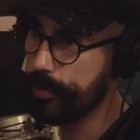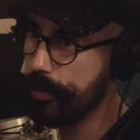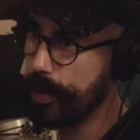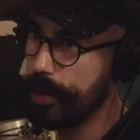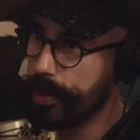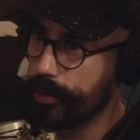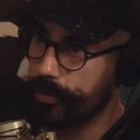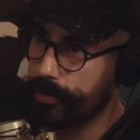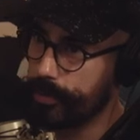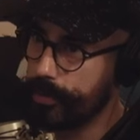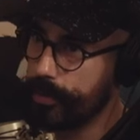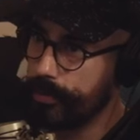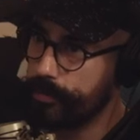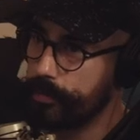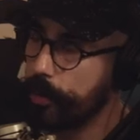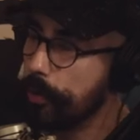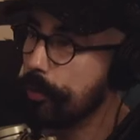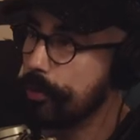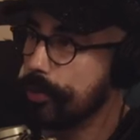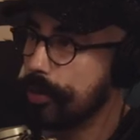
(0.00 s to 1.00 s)
you like
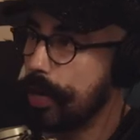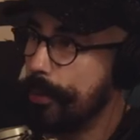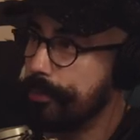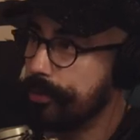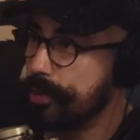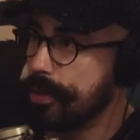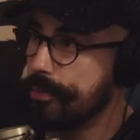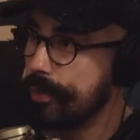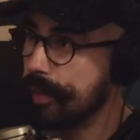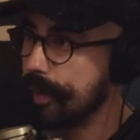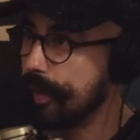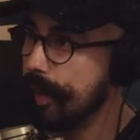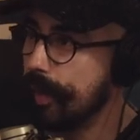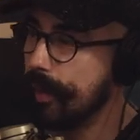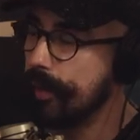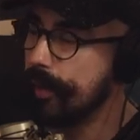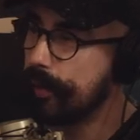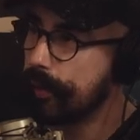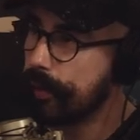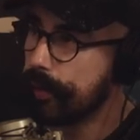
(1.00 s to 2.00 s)
Photoshop something
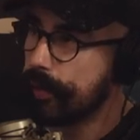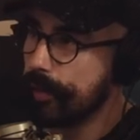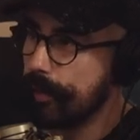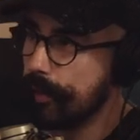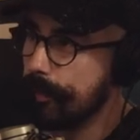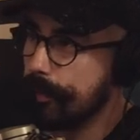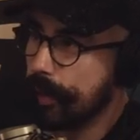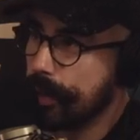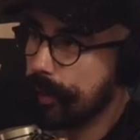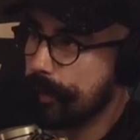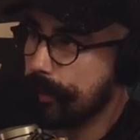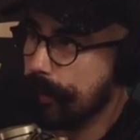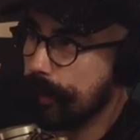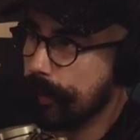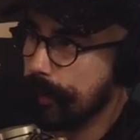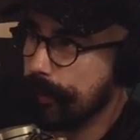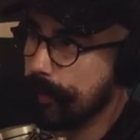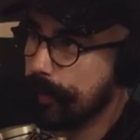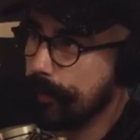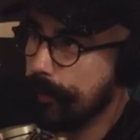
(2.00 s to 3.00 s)
in, your biggest
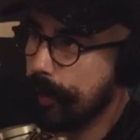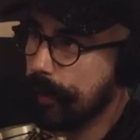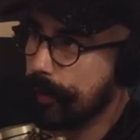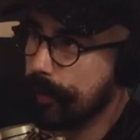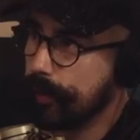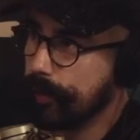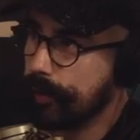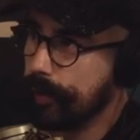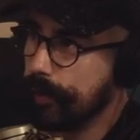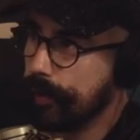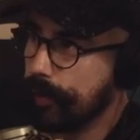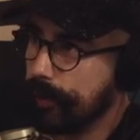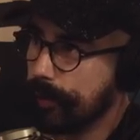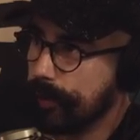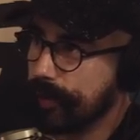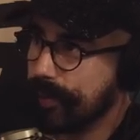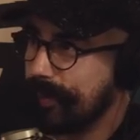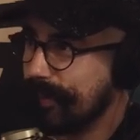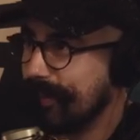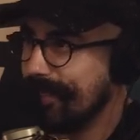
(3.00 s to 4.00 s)
thing is to make sure that it
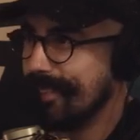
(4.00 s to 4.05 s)
looks